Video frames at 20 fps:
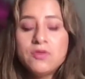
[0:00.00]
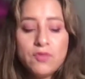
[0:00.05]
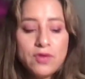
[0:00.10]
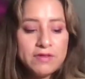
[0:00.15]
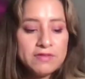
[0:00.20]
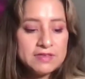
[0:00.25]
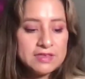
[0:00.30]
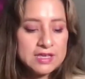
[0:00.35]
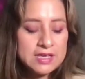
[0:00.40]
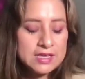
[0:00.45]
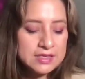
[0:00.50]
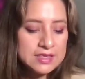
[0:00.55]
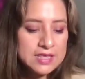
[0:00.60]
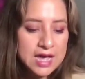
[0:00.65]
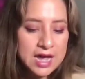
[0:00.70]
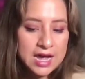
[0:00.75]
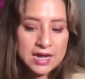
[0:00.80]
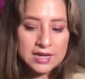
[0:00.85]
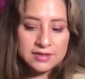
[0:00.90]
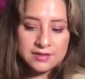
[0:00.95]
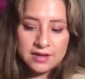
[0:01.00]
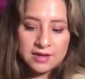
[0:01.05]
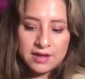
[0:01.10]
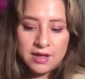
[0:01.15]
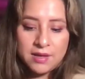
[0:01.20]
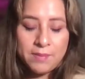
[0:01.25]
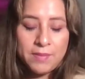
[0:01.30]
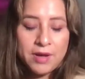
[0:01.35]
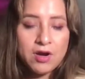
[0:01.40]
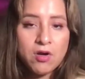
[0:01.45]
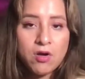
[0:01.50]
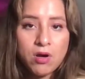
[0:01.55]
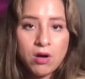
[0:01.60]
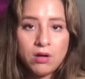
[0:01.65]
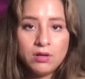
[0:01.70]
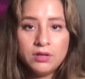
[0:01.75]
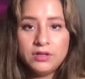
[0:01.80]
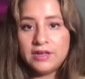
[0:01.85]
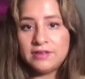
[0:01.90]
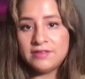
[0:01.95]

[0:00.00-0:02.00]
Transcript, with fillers: We've seen that uh, Macron